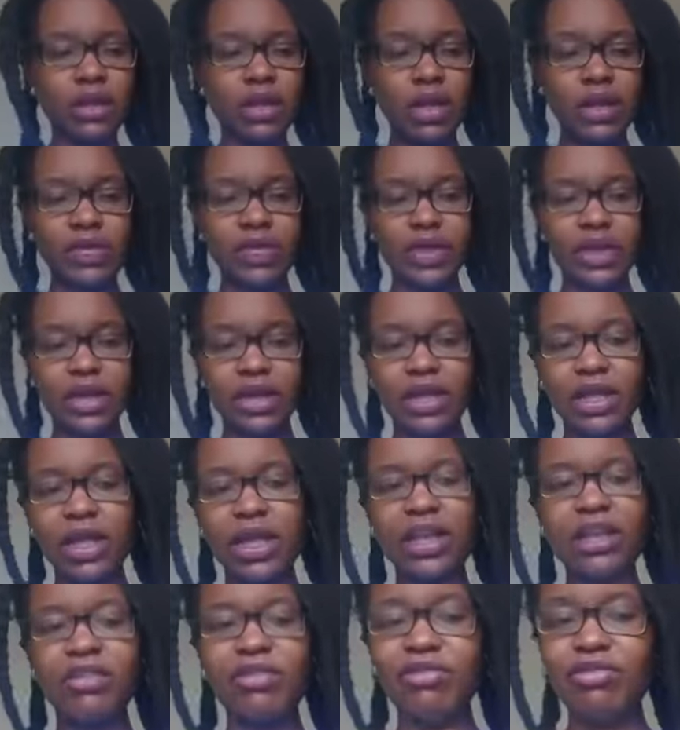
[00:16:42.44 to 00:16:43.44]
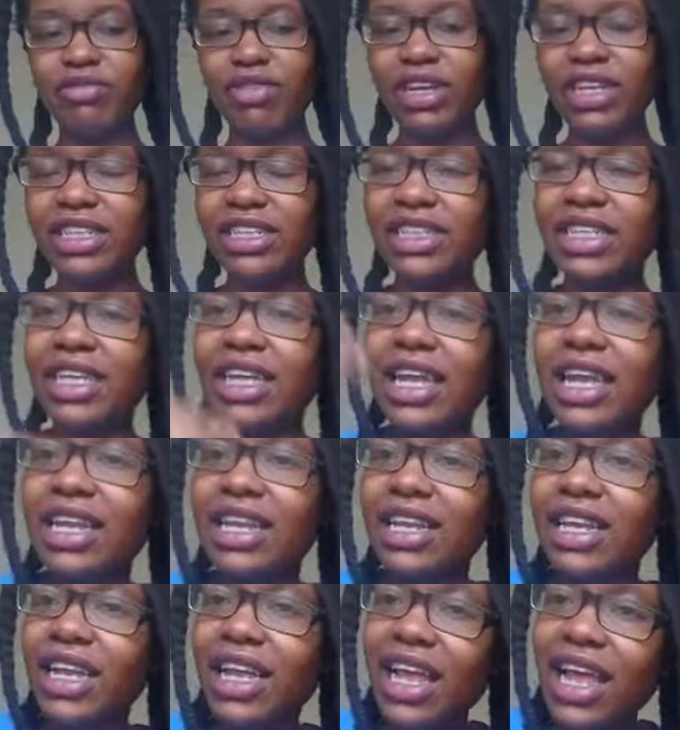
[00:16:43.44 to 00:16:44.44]
and then again releasing
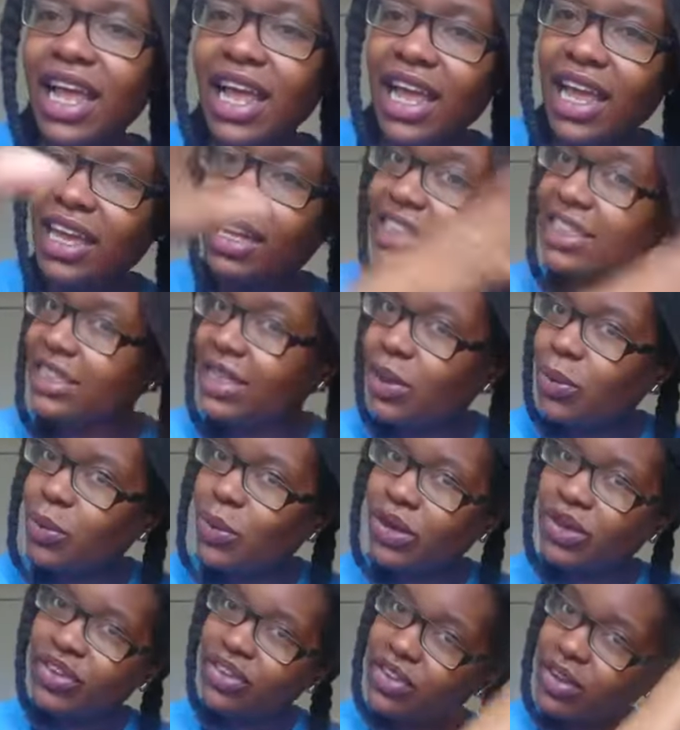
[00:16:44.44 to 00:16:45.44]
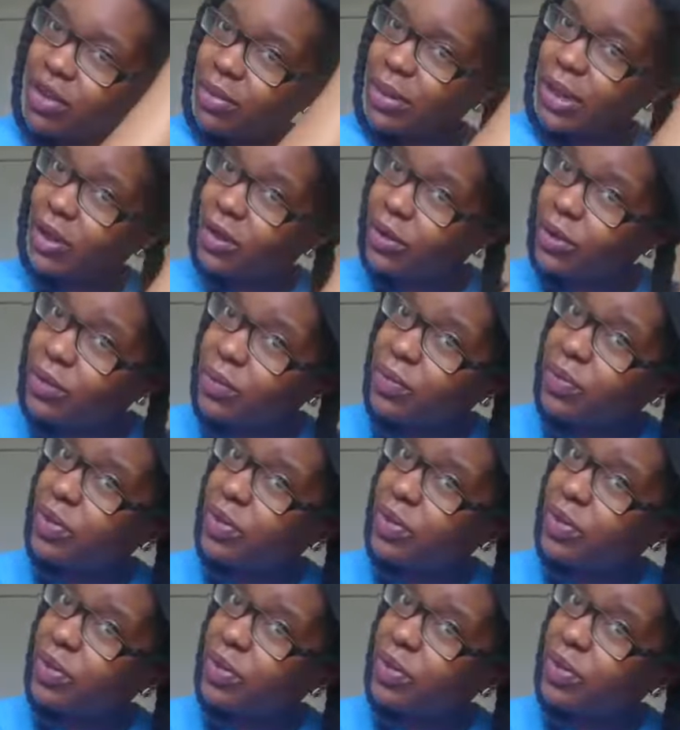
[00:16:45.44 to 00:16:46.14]
any hairs that want to come out.